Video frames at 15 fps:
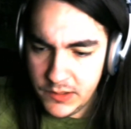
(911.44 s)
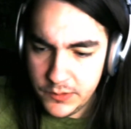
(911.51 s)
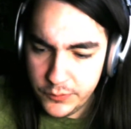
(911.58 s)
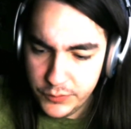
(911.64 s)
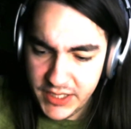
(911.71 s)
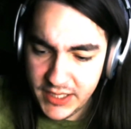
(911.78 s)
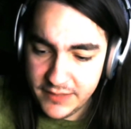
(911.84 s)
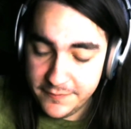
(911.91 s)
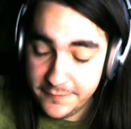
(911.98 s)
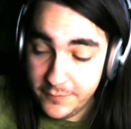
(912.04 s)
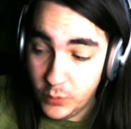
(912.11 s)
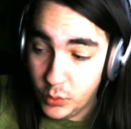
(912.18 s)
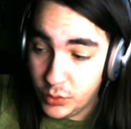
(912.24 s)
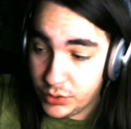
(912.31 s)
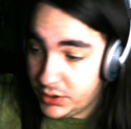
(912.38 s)
we got a
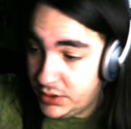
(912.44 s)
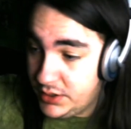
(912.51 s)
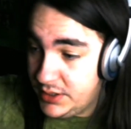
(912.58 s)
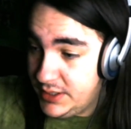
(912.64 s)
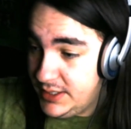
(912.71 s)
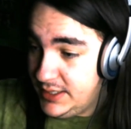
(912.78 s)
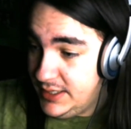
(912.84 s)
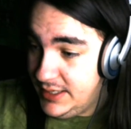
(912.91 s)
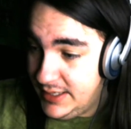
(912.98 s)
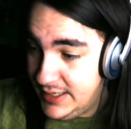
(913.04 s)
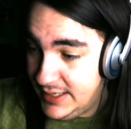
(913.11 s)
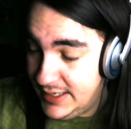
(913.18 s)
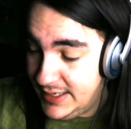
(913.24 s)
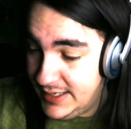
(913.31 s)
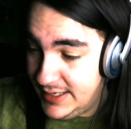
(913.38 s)
four,
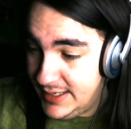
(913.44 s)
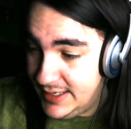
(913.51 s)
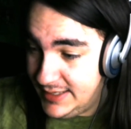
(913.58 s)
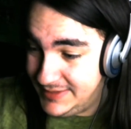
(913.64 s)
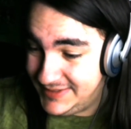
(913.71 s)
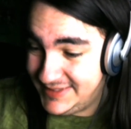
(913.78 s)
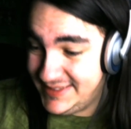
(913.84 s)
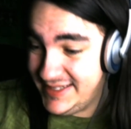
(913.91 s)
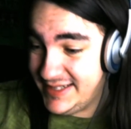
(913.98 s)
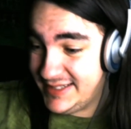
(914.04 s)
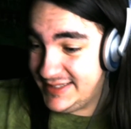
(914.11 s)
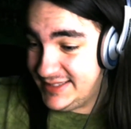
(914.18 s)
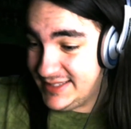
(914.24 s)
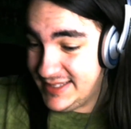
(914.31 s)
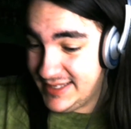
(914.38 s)
a
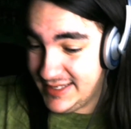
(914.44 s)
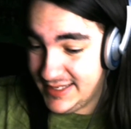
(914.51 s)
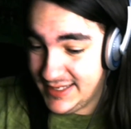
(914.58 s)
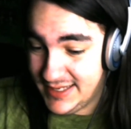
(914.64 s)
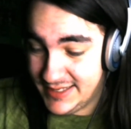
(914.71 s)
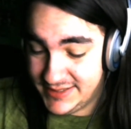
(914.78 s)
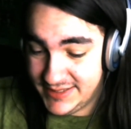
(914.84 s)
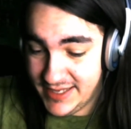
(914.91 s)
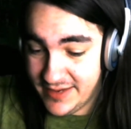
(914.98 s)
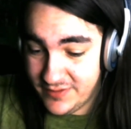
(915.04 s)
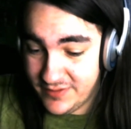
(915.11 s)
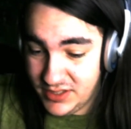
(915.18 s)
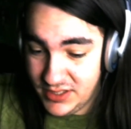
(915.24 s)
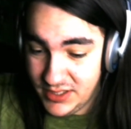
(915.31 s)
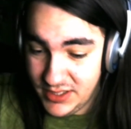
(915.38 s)
six, a
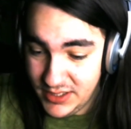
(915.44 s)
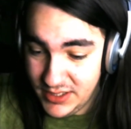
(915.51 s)
seven.